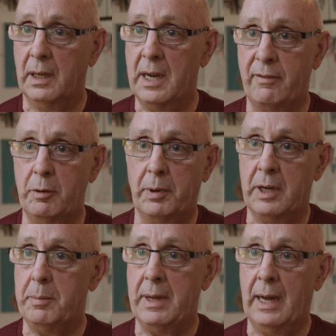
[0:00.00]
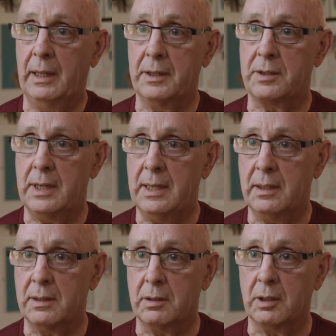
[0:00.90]
and everybody behind the
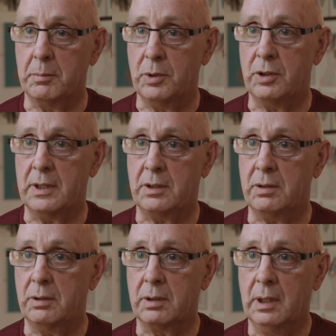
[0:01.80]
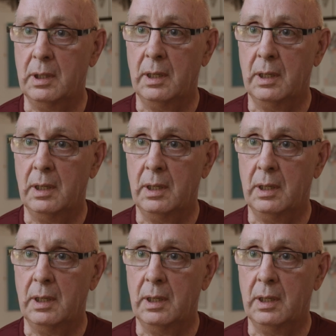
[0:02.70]
scenes and the musicians,